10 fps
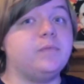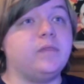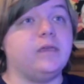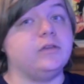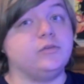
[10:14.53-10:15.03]

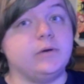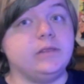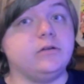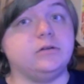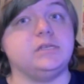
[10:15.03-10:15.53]
in
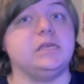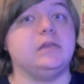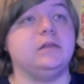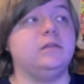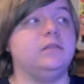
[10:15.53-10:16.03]

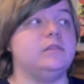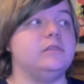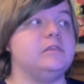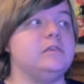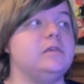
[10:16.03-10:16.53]
2013,
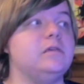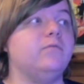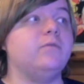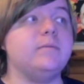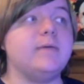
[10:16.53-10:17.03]
the
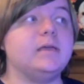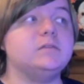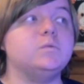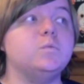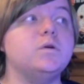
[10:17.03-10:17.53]

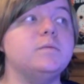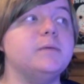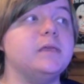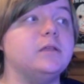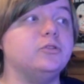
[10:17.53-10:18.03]
remakes would
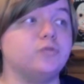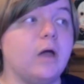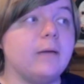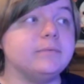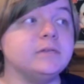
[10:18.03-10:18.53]
be
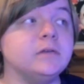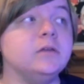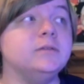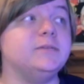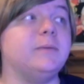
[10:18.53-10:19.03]
dropped
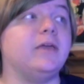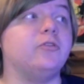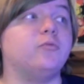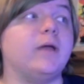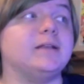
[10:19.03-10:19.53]
to make a
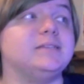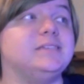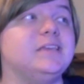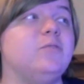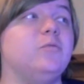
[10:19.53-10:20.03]
direct
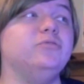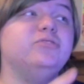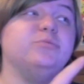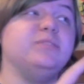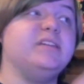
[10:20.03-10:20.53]
sequel
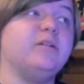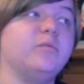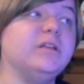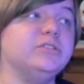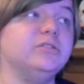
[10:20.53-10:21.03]
to the
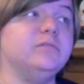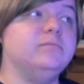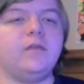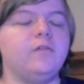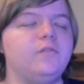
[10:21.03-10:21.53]
original.
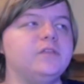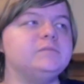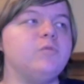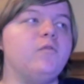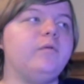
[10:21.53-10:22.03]
This
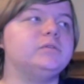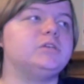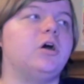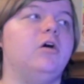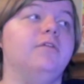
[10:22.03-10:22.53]
movie was
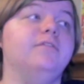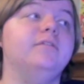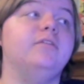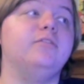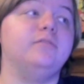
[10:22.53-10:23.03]
called
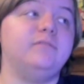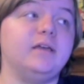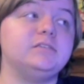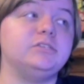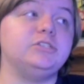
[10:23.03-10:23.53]

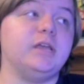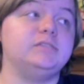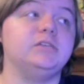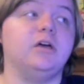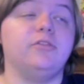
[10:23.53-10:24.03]
Texas
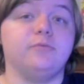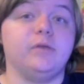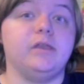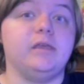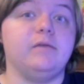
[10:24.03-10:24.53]
Chainsaw
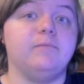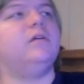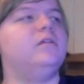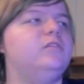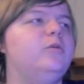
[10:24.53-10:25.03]
3D.
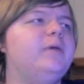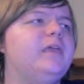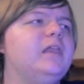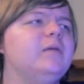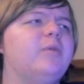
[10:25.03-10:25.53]
The
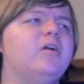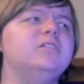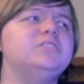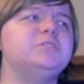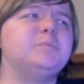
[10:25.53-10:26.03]
beginning part
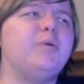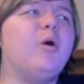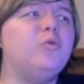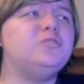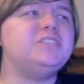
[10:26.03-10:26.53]
is
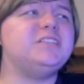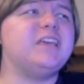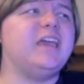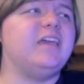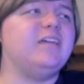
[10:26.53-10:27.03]
supposed to
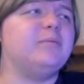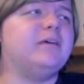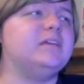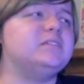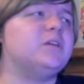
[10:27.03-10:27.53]
take
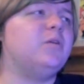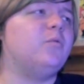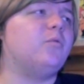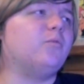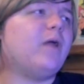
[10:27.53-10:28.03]
place
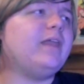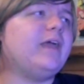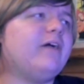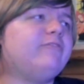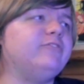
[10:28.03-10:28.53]
right
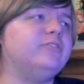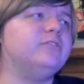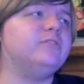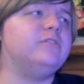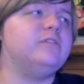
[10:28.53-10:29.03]

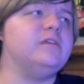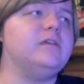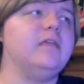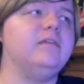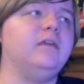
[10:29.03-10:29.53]
after the
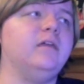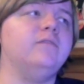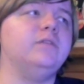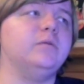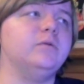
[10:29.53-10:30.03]
ending
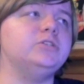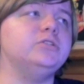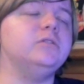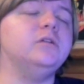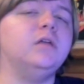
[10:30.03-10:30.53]
of the original.